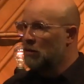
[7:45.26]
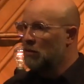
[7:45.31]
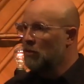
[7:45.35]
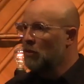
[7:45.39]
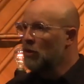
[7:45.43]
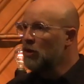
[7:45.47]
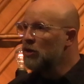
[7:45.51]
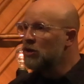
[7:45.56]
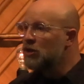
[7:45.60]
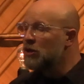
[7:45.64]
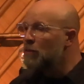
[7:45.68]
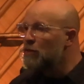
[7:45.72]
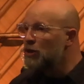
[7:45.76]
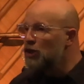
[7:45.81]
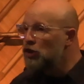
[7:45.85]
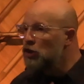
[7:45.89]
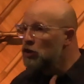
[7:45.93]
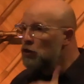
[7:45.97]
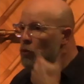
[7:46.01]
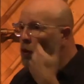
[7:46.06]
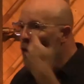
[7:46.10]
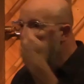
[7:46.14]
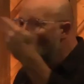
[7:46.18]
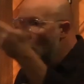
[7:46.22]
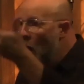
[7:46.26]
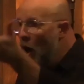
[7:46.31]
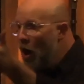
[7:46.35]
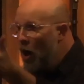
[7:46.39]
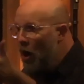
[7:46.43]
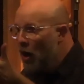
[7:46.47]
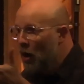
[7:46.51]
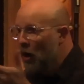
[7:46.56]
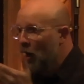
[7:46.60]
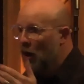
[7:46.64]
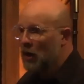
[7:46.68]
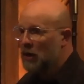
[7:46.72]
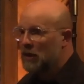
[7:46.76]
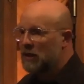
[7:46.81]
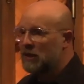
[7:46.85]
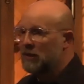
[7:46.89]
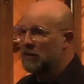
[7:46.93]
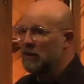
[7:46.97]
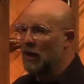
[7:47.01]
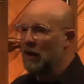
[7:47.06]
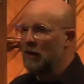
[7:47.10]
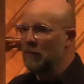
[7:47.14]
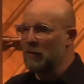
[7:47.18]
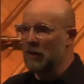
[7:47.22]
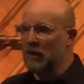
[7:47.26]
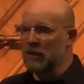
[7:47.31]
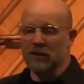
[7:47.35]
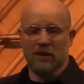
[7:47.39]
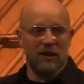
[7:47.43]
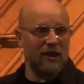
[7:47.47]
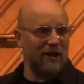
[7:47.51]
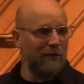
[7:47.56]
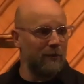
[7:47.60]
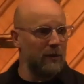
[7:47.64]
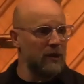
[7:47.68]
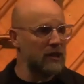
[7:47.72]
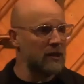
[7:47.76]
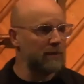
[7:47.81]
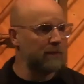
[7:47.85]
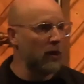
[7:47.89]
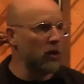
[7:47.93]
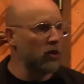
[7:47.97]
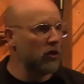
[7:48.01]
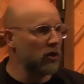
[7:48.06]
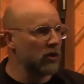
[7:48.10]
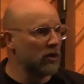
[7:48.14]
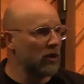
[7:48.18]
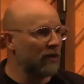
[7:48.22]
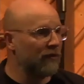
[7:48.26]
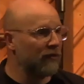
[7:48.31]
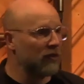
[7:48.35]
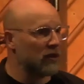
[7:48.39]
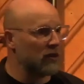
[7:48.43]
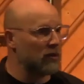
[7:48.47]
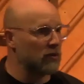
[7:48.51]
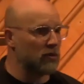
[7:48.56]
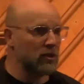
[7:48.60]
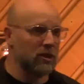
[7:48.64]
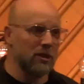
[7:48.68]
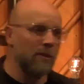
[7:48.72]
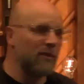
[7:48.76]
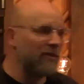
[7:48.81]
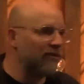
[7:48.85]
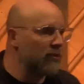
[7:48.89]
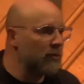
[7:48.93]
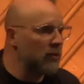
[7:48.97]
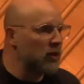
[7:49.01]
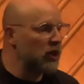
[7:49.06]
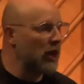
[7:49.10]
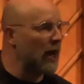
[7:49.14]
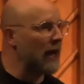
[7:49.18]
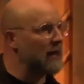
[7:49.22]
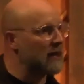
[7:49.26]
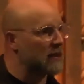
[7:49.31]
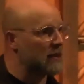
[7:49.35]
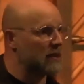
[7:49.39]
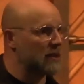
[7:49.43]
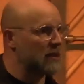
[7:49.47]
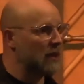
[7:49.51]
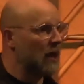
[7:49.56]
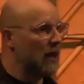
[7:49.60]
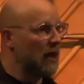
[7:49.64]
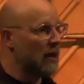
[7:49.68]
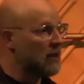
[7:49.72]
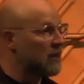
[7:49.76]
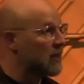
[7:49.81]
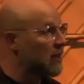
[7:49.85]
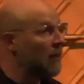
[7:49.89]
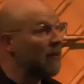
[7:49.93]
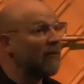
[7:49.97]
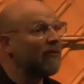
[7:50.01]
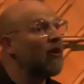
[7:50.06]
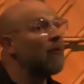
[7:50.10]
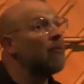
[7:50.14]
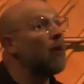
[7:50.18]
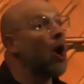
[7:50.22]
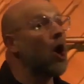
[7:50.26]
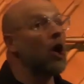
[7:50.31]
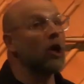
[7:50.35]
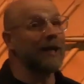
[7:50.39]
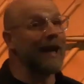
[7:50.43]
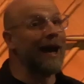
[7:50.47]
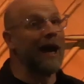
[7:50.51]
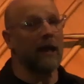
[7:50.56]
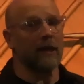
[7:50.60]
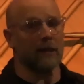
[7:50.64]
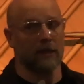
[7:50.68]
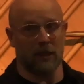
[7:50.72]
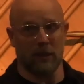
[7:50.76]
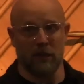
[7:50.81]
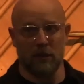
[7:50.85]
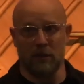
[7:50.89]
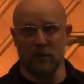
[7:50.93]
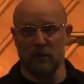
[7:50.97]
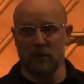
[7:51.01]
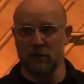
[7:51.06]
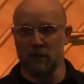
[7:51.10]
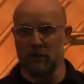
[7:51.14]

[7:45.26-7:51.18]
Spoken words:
What are some you are statements that have been spoken over you? Some of them are nice. Some of them are not.